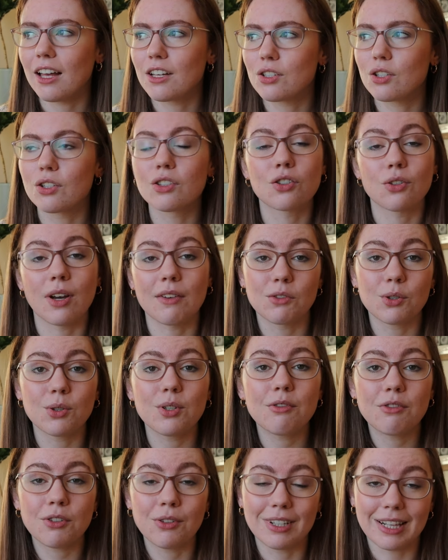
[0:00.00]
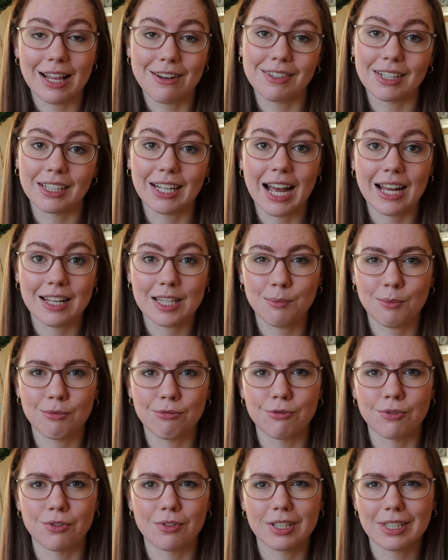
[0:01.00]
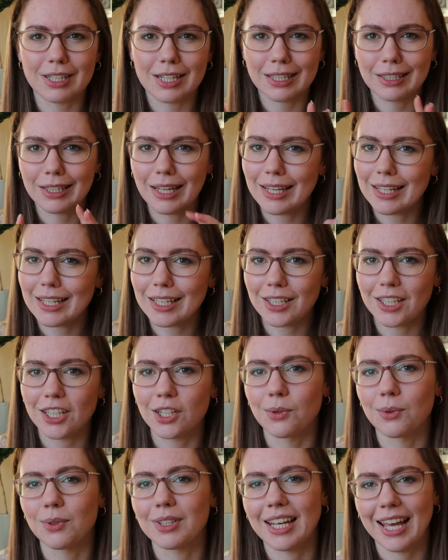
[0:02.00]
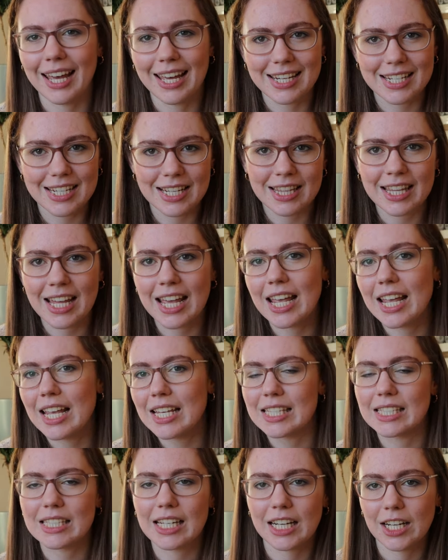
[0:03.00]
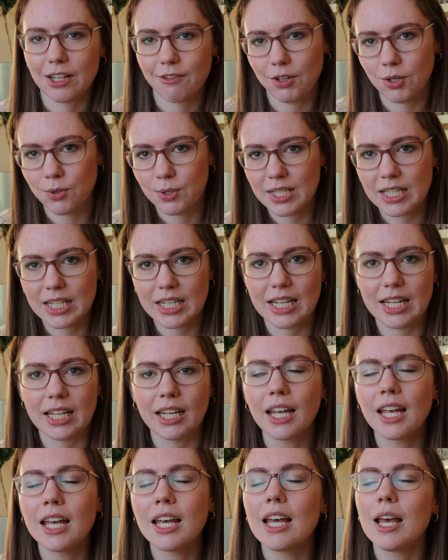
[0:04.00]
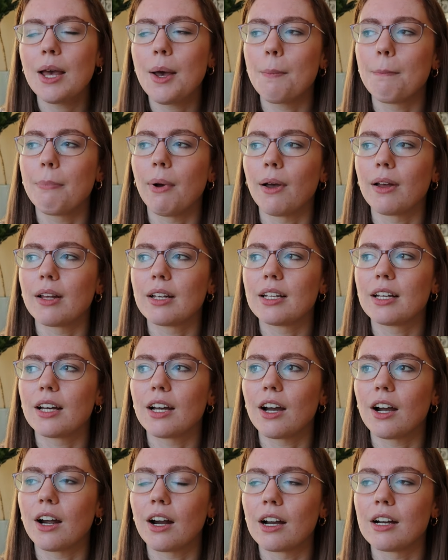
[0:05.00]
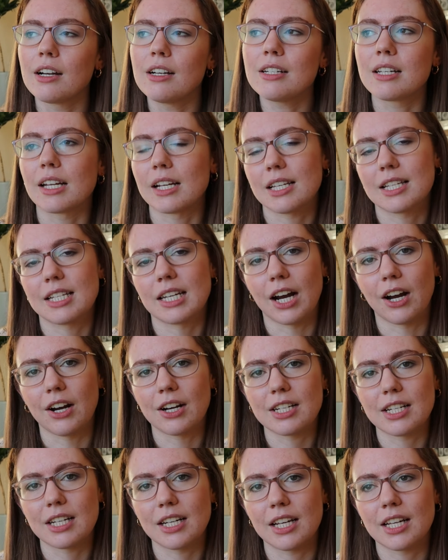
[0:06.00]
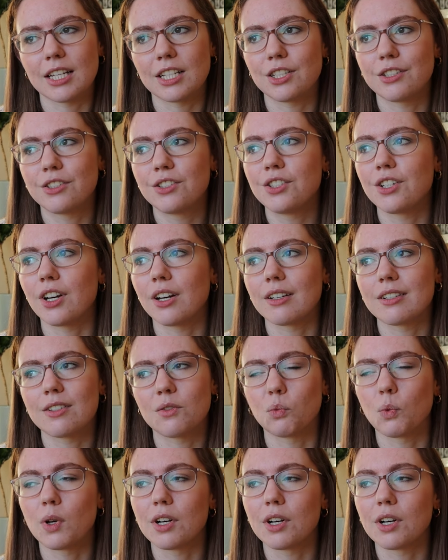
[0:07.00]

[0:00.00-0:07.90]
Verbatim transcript: So, so I've known a few clever cats before that can, like, you know, get into things and kind of Houdini, but her dexterity is just